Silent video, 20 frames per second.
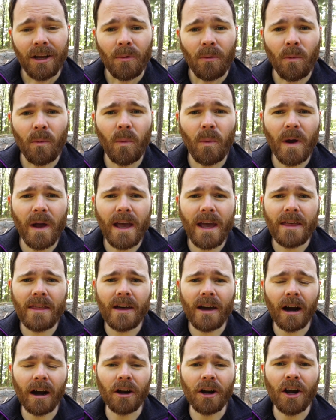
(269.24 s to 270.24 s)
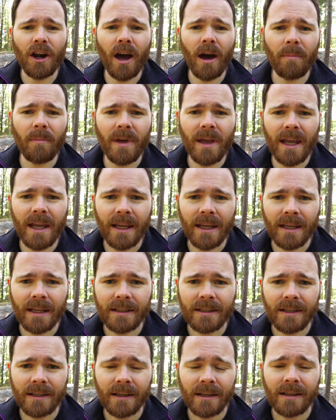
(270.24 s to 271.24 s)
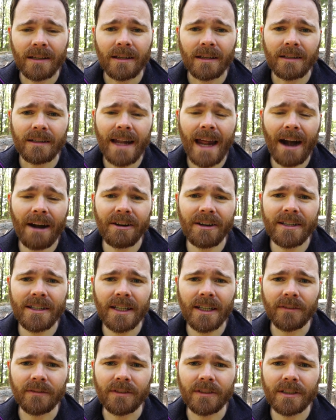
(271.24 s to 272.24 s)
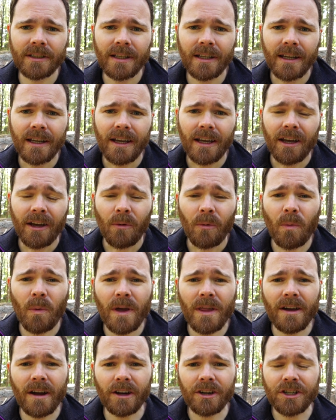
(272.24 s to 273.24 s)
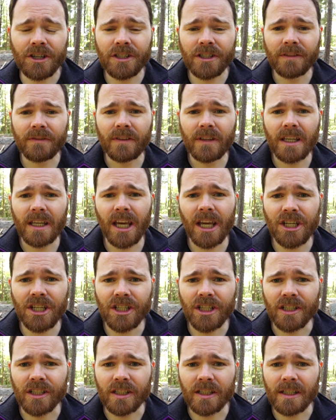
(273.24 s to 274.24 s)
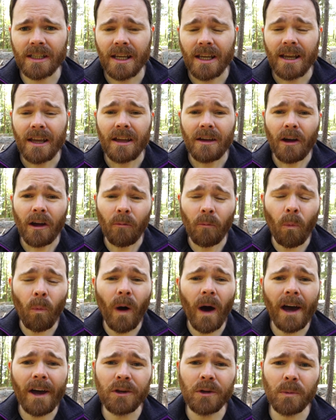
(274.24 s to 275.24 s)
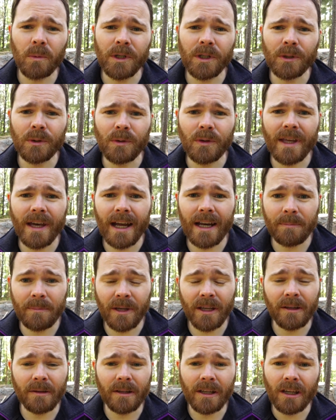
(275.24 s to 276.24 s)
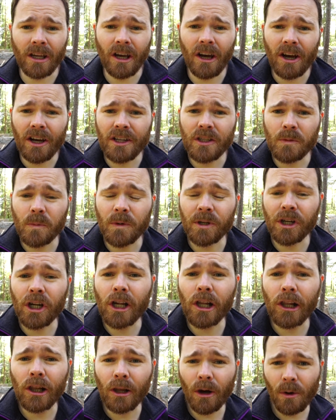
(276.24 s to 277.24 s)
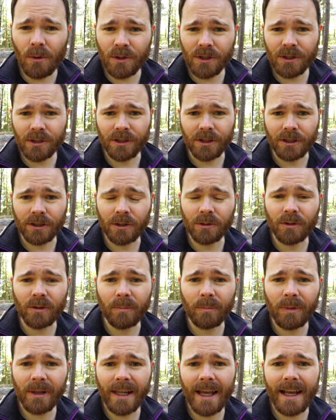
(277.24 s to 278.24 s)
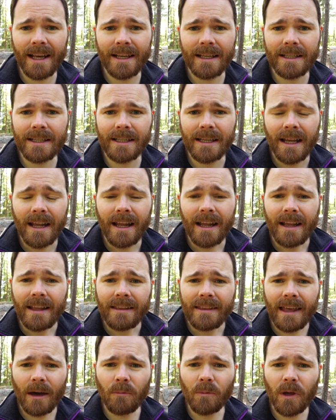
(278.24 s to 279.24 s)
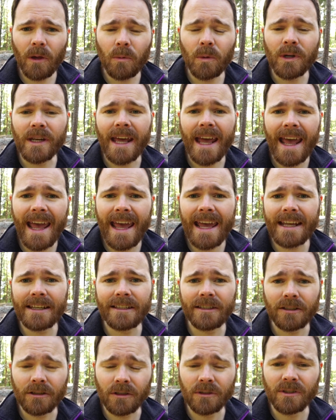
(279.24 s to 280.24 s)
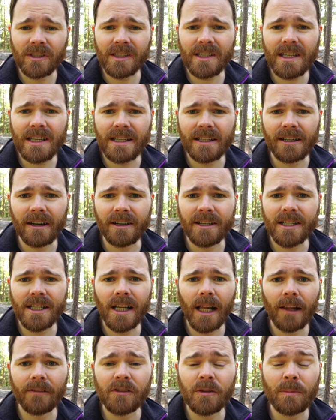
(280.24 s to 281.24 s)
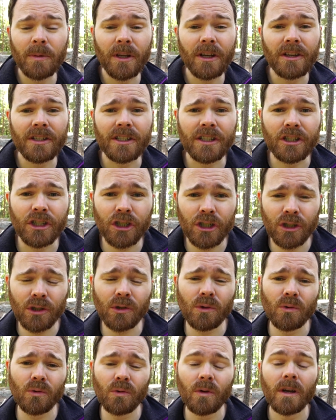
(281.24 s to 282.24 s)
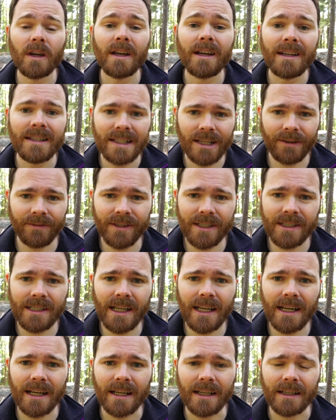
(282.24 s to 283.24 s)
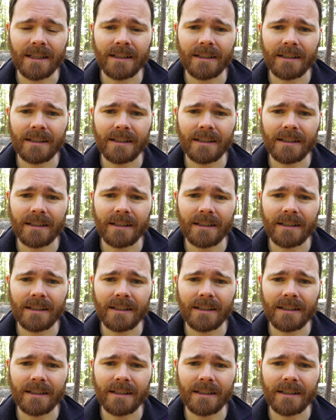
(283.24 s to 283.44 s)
with our numbing narratives, with our justifications. And why do we do that? Because we're closer to the place that we would hate to see in ourselves, because it's too devastating.